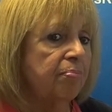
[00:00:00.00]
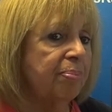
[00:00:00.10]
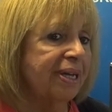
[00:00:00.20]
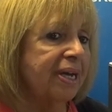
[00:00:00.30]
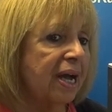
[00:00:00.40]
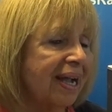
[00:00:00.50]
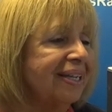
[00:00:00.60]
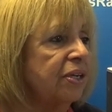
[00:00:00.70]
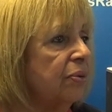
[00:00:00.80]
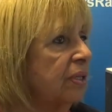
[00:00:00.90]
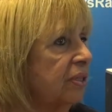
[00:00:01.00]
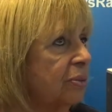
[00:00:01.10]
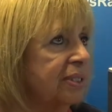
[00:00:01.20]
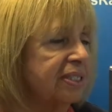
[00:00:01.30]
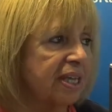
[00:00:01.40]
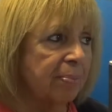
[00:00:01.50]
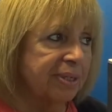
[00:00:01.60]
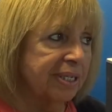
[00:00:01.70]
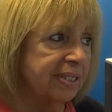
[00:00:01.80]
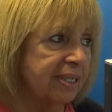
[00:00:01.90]
But I know that there were
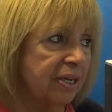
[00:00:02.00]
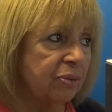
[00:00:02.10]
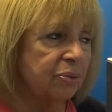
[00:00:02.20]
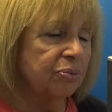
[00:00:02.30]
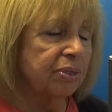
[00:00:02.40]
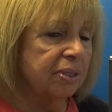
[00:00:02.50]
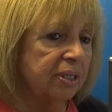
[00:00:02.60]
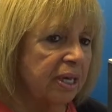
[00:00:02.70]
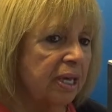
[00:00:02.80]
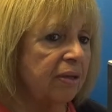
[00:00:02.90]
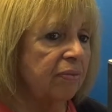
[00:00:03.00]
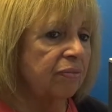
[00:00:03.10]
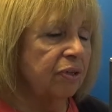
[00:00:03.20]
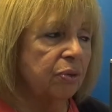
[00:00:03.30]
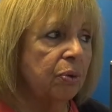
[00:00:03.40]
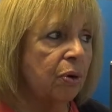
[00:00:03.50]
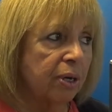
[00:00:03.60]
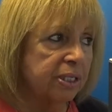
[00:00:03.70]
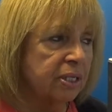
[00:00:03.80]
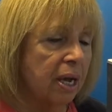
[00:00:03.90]
skeptics there who really gave you a
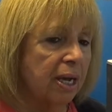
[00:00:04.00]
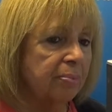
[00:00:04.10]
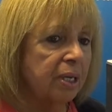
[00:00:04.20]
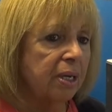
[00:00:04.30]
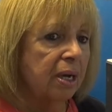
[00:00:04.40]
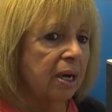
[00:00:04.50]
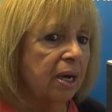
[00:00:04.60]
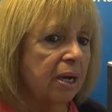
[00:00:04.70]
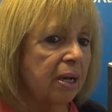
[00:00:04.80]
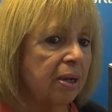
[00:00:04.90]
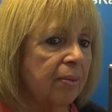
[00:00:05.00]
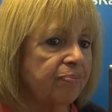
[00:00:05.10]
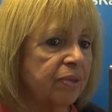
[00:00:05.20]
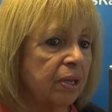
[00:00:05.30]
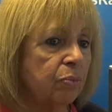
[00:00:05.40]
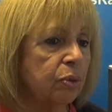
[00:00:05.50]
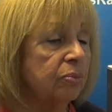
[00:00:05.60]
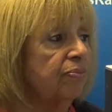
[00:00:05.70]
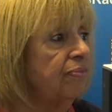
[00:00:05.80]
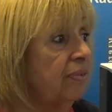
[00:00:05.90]
hard time,
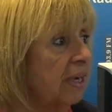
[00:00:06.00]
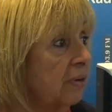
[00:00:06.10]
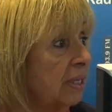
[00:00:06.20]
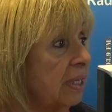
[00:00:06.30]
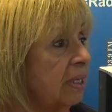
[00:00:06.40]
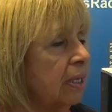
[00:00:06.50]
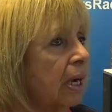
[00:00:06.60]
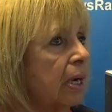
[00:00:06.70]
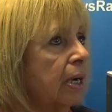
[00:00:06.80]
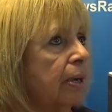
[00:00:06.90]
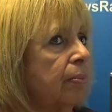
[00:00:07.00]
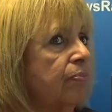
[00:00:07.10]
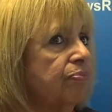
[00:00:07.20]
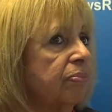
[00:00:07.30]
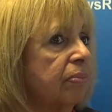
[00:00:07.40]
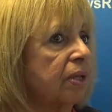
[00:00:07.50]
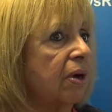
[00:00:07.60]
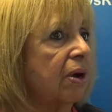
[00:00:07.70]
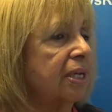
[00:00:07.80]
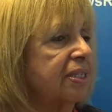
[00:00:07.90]
were very
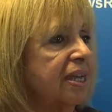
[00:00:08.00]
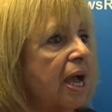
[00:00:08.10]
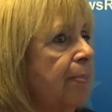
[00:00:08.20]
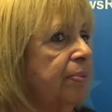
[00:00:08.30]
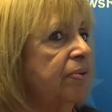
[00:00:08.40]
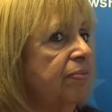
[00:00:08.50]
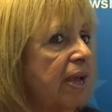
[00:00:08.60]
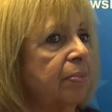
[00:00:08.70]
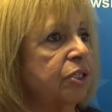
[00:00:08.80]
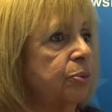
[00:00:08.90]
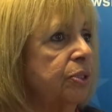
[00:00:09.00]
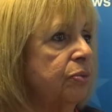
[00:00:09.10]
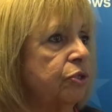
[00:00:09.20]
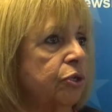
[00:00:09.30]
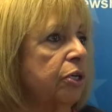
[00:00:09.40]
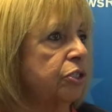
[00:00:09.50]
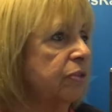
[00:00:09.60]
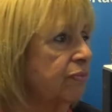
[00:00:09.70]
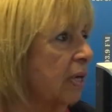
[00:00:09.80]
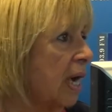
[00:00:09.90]
on top of how much were you
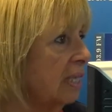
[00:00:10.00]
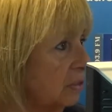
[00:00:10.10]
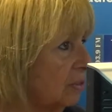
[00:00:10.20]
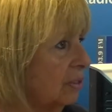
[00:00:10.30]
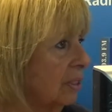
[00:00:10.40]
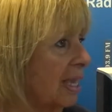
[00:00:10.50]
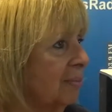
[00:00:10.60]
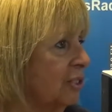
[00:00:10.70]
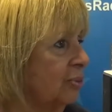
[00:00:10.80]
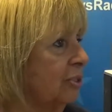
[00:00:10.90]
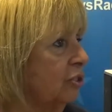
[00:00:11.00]
charging for a hot dog, how much were